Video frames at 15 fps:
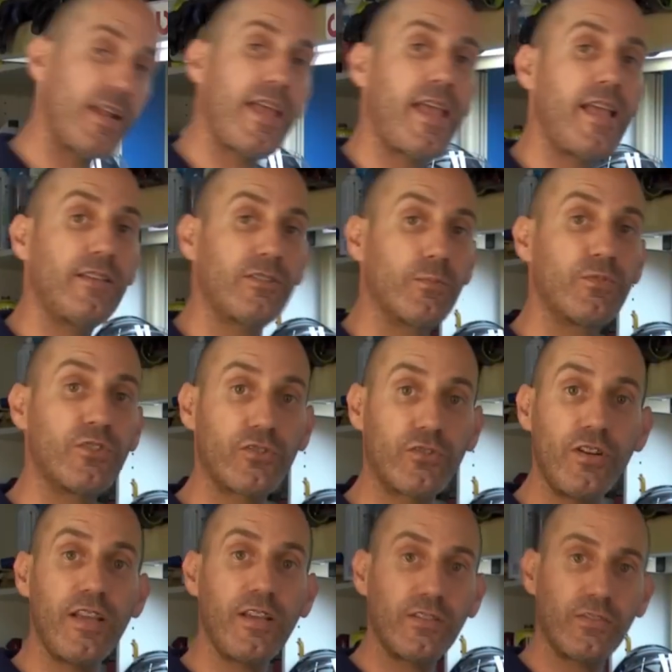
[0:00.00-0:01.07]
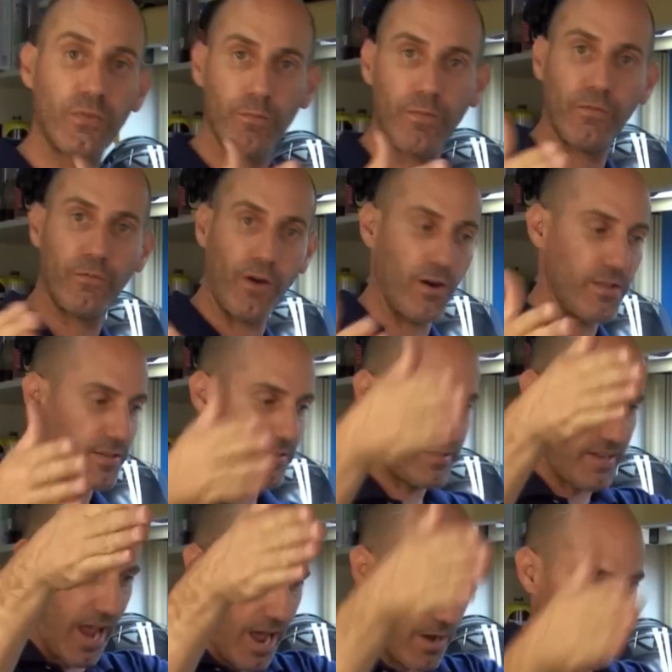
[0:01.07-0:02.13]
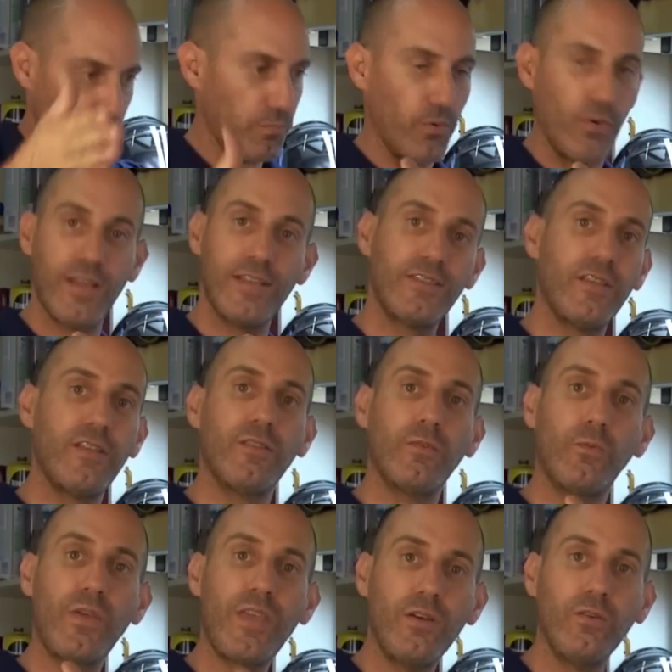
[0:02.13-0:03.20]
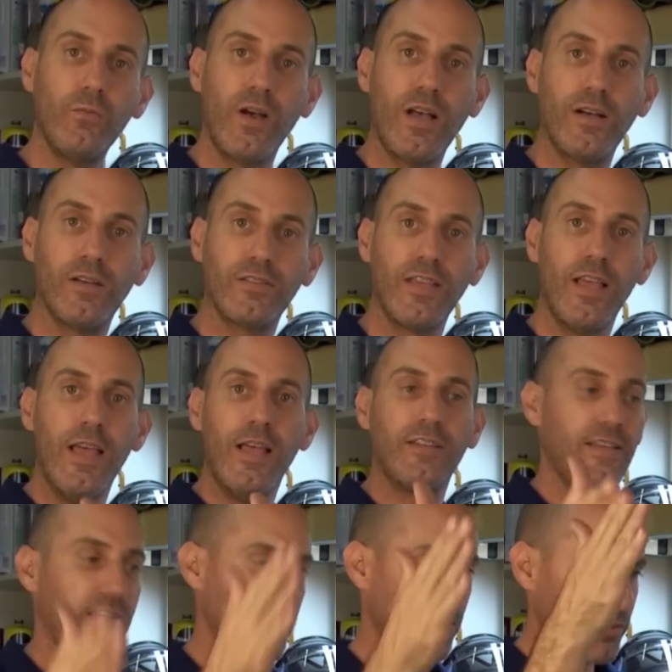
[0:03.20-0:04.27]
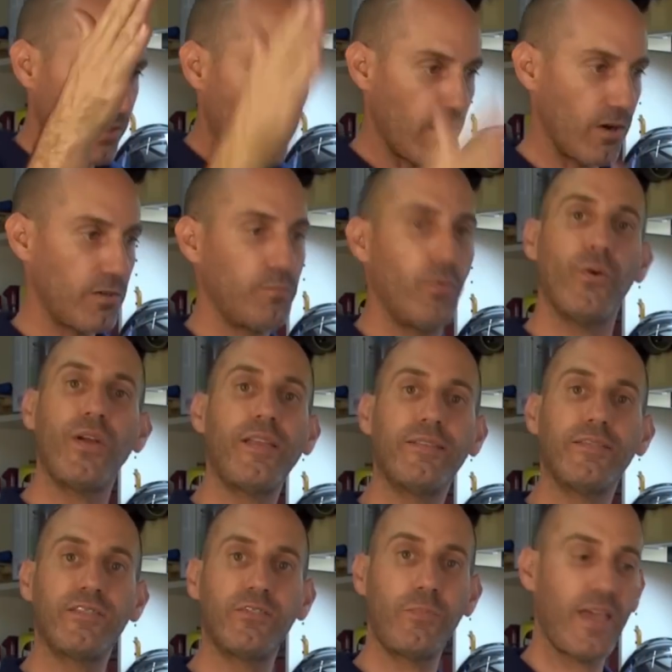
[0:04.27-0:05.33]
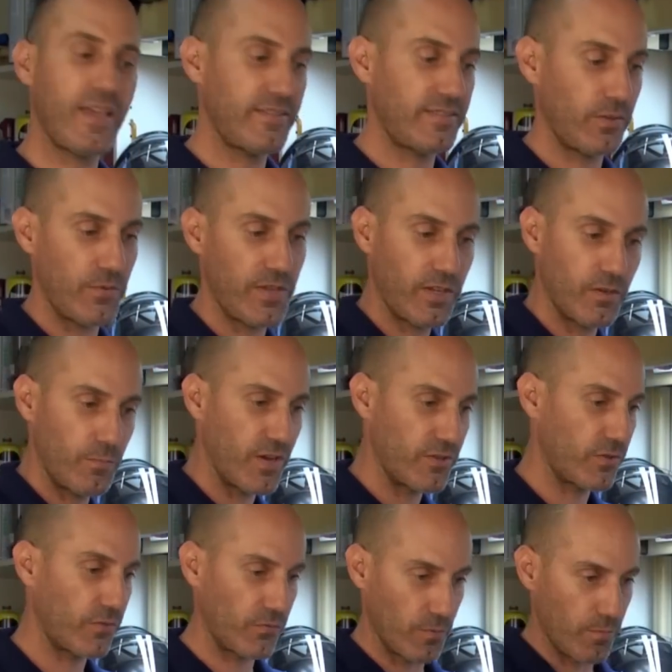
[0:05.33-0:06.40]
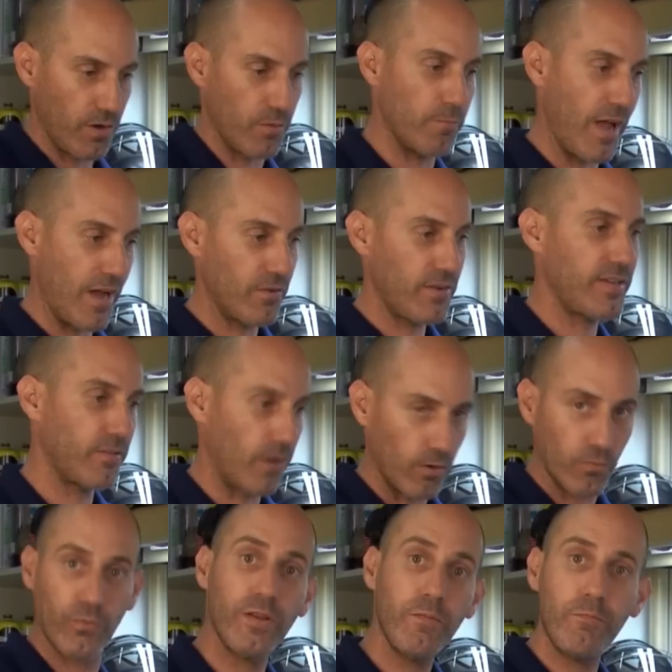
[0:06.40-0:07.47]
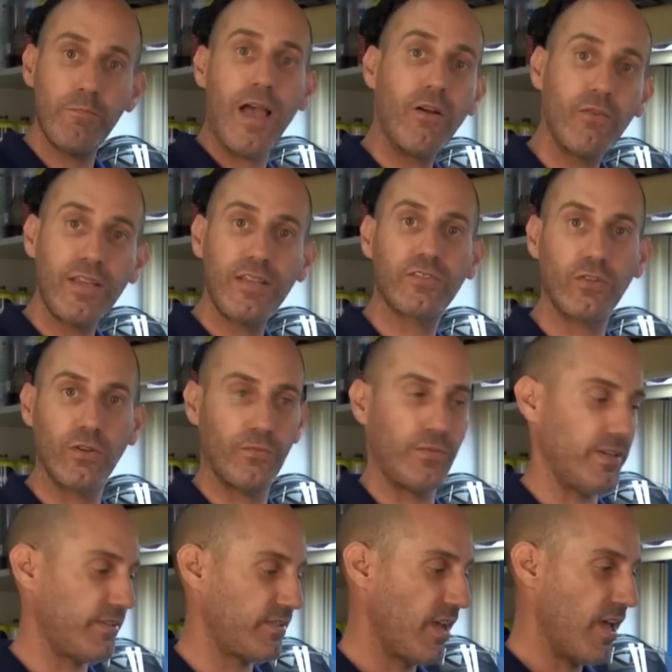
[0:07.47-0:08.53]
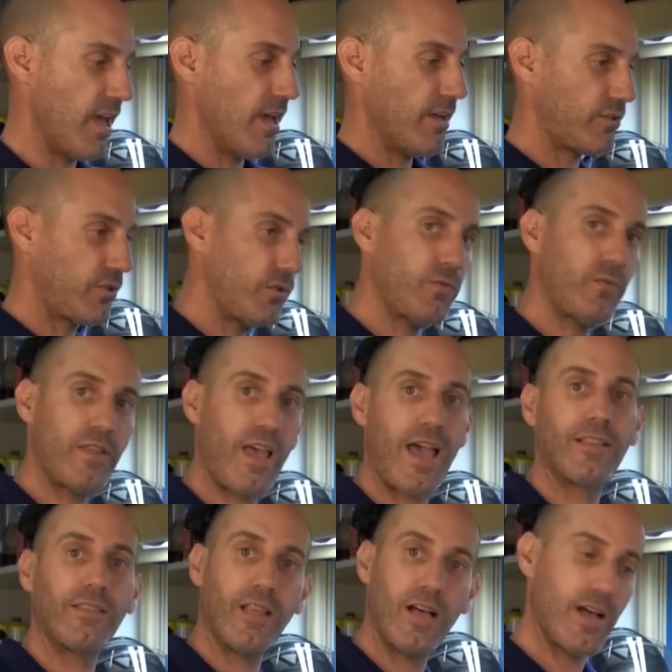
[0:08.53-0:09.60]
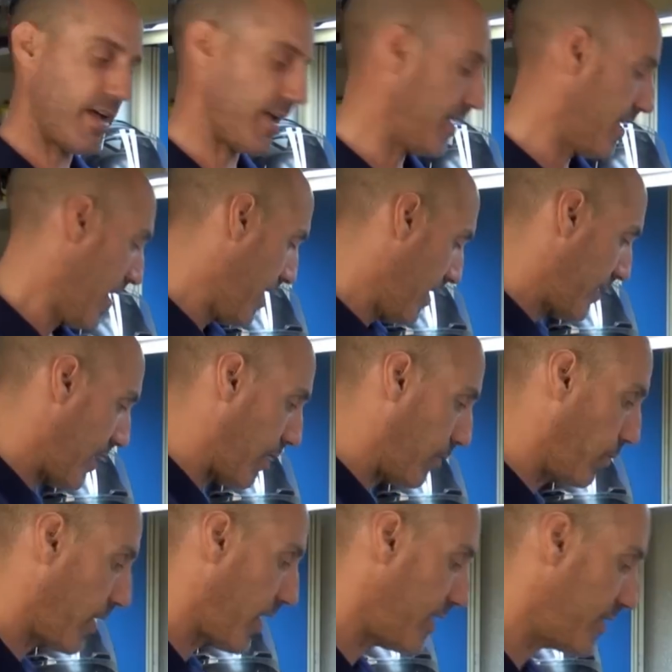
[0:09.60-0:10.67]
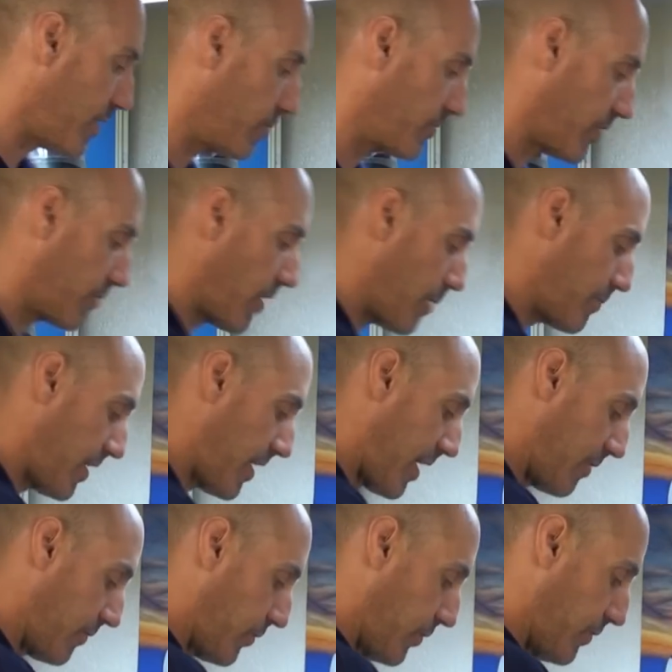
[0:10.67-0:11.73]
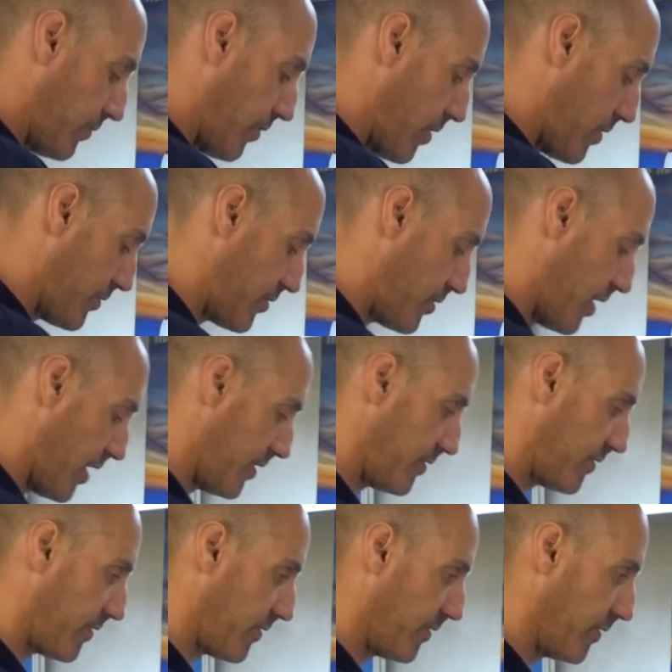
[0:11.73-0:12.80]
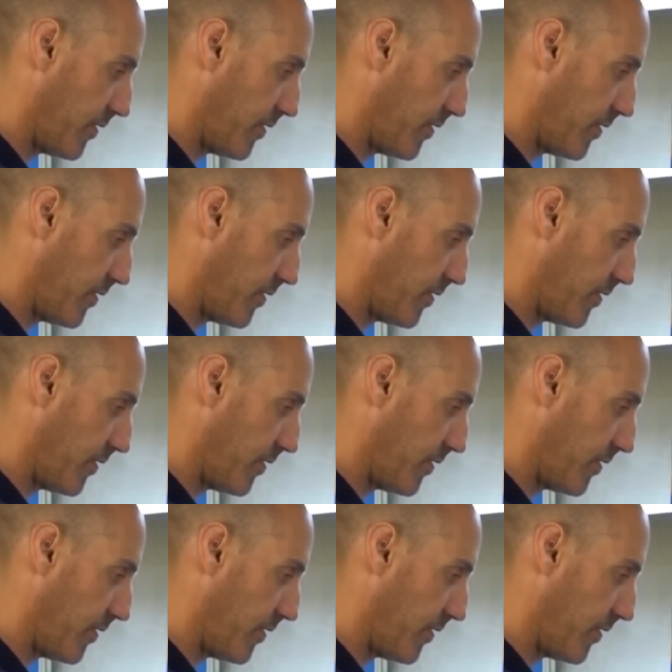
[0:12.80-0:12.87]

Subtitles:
hang some strings from the farthest out points in the wheel wells to give us a hard point in space that we can measure from our rim mounting surface to that line. Now, what I did was I grabbed a handful of large nuts.